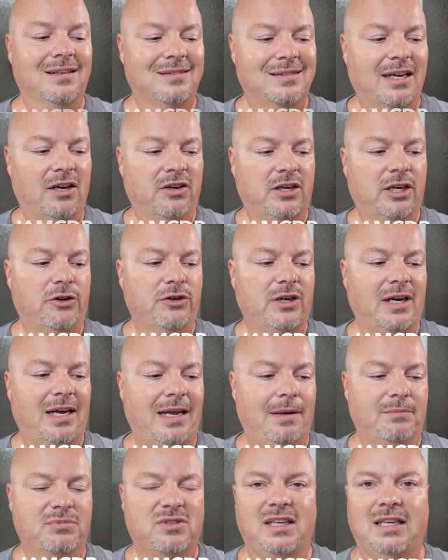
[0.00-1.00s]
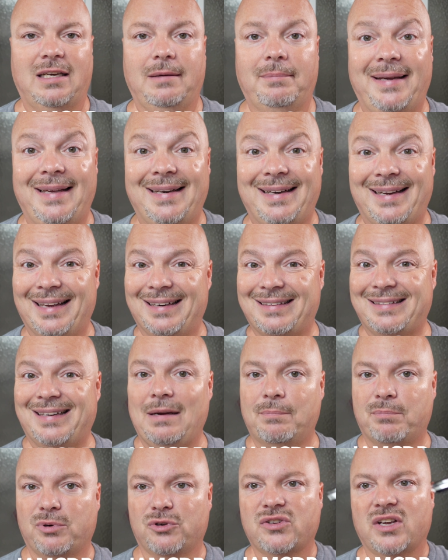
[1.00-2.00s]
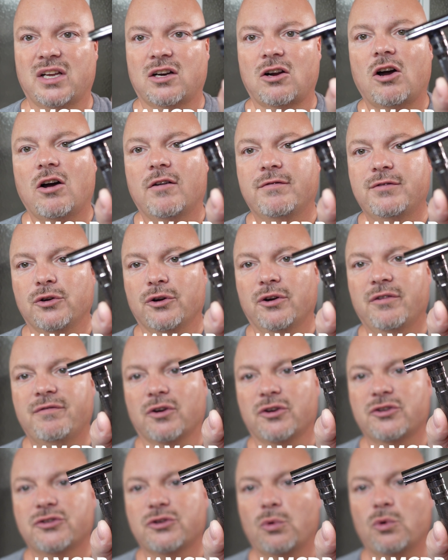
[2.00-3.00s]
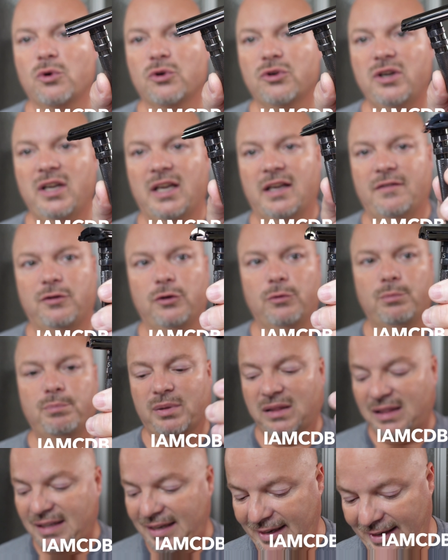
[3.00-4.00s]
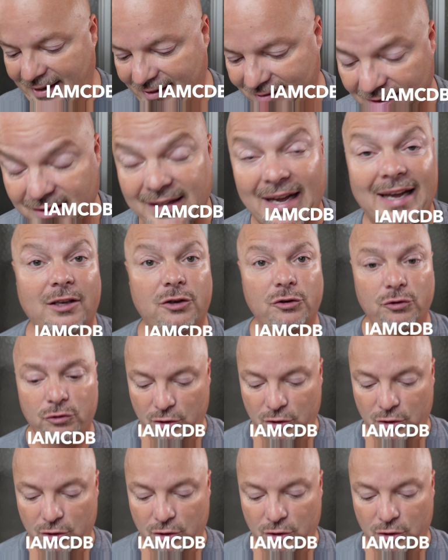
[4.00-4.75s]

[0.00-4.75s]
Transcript: discount code IAMCDB to get 10% off your first order, if you please. Thank you,